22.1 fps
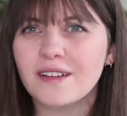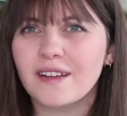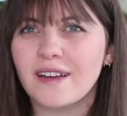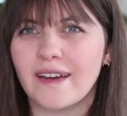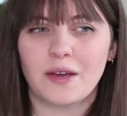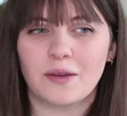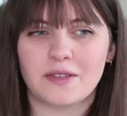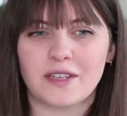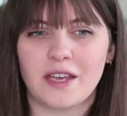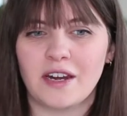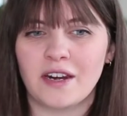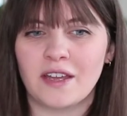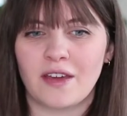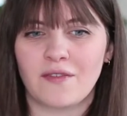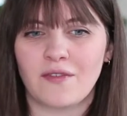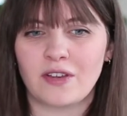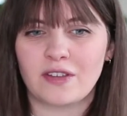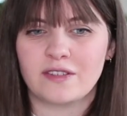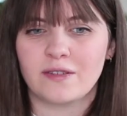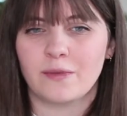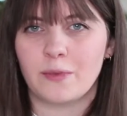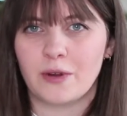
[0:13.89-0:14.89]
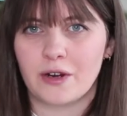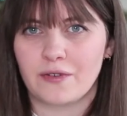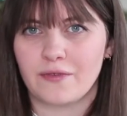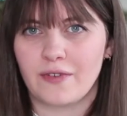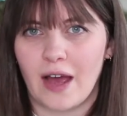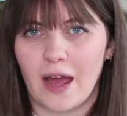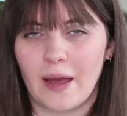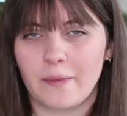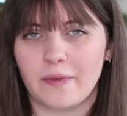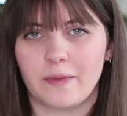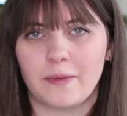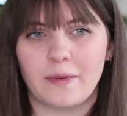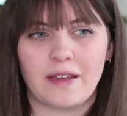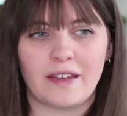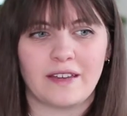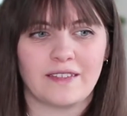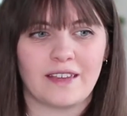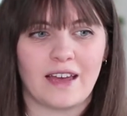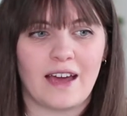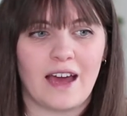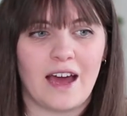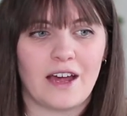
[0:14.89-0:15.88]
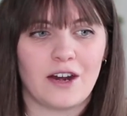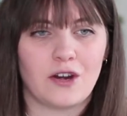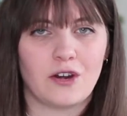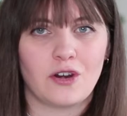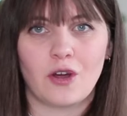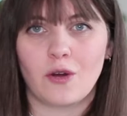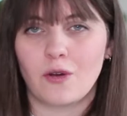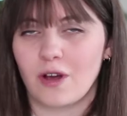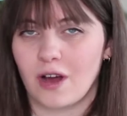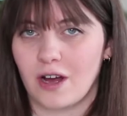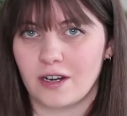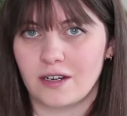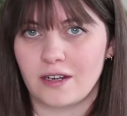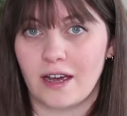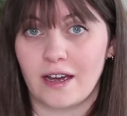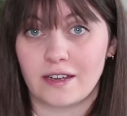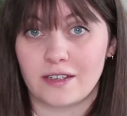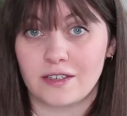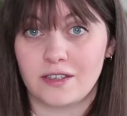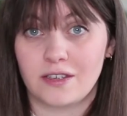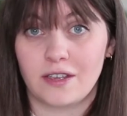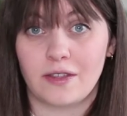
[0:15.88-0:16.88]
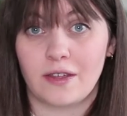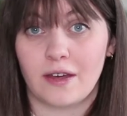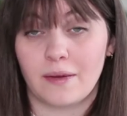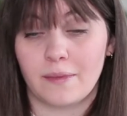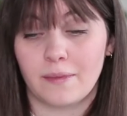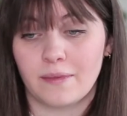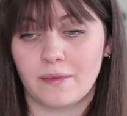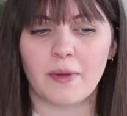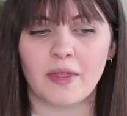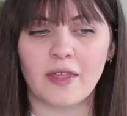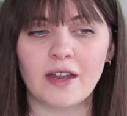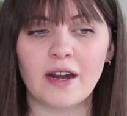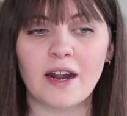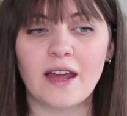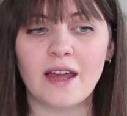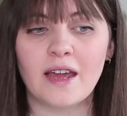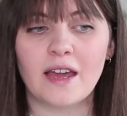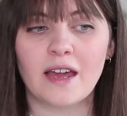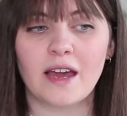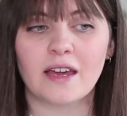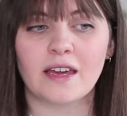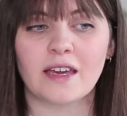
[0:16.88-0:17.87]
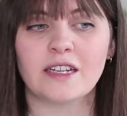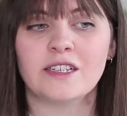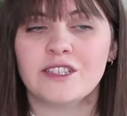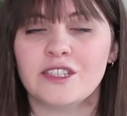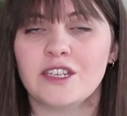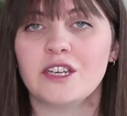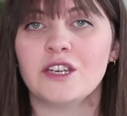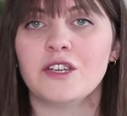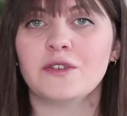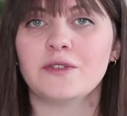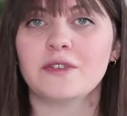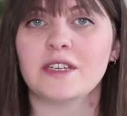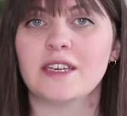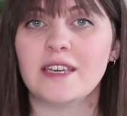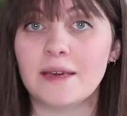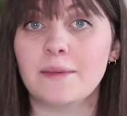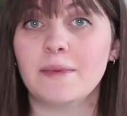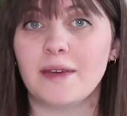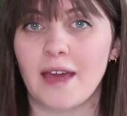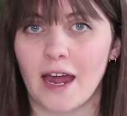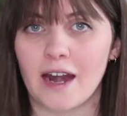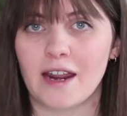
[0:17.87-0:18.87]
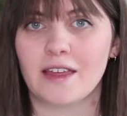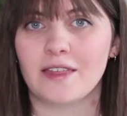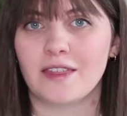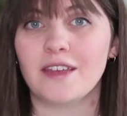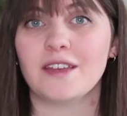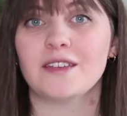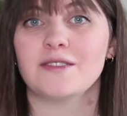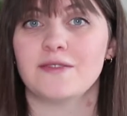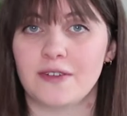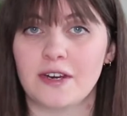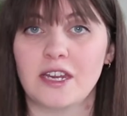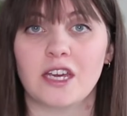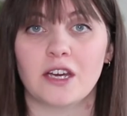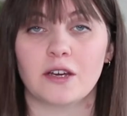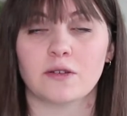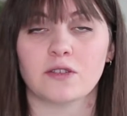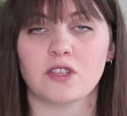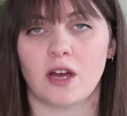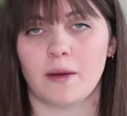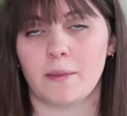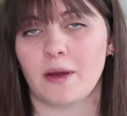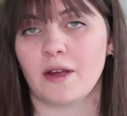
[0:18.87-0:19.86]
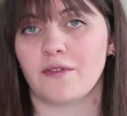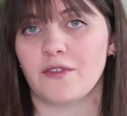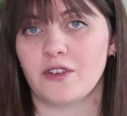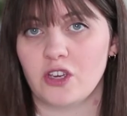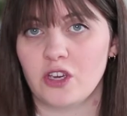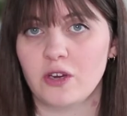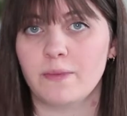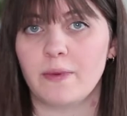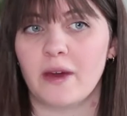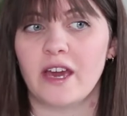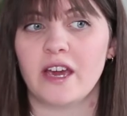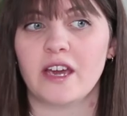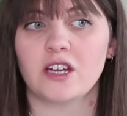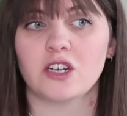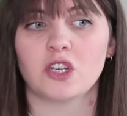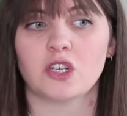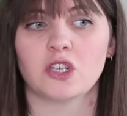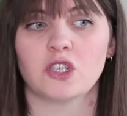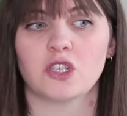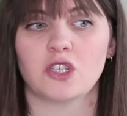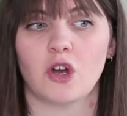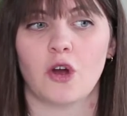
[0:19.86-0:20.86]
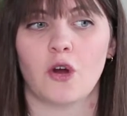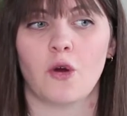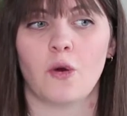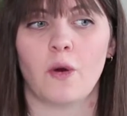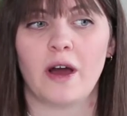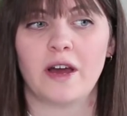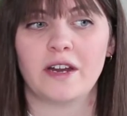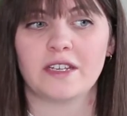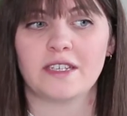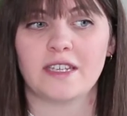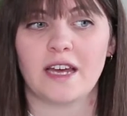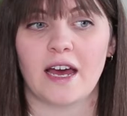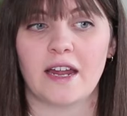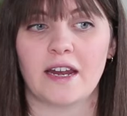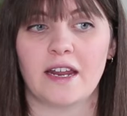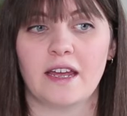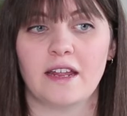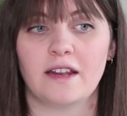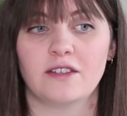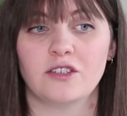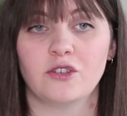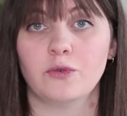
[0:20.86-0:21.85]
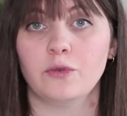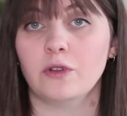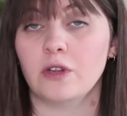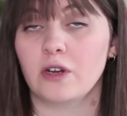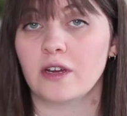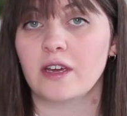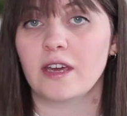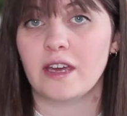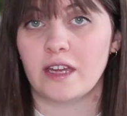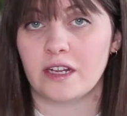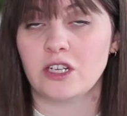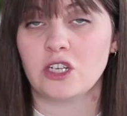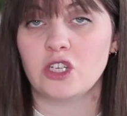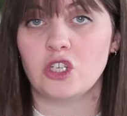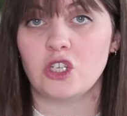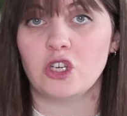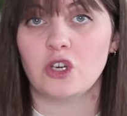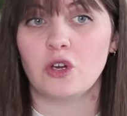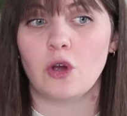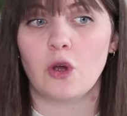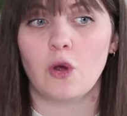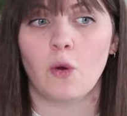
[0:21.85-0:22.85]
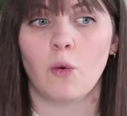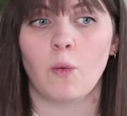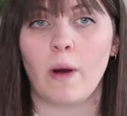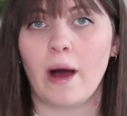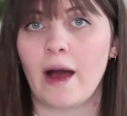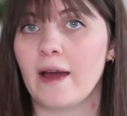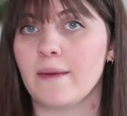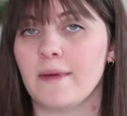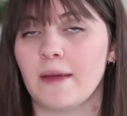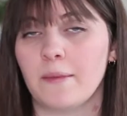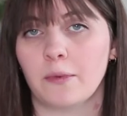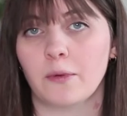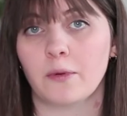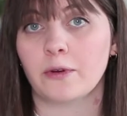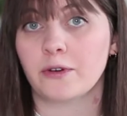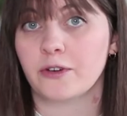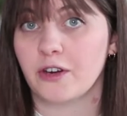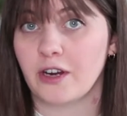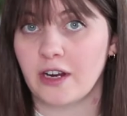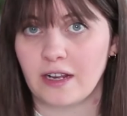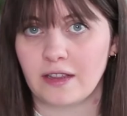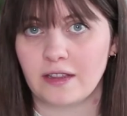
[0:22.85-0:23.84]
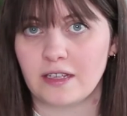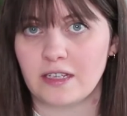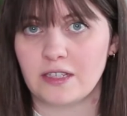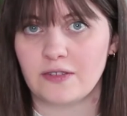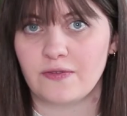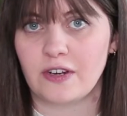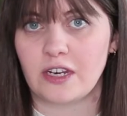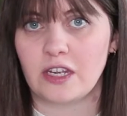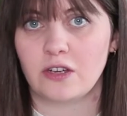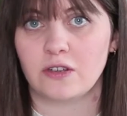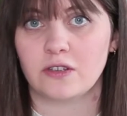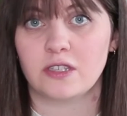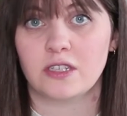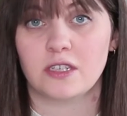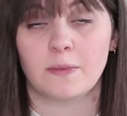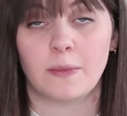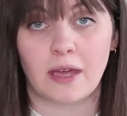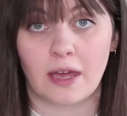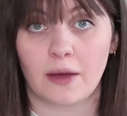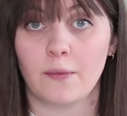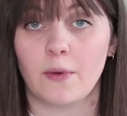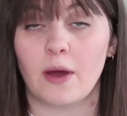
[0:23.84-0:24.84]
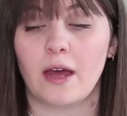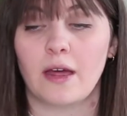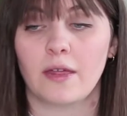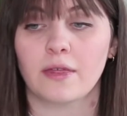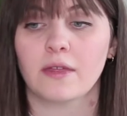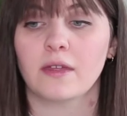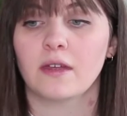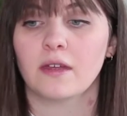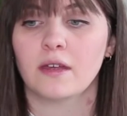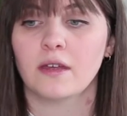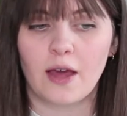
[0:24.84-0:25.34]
It was kind of giving some weird vibes because I had no context to them. But then I continued to keep getting these videos on my For You page, so I decided to look into why people were creating these videos to begin with.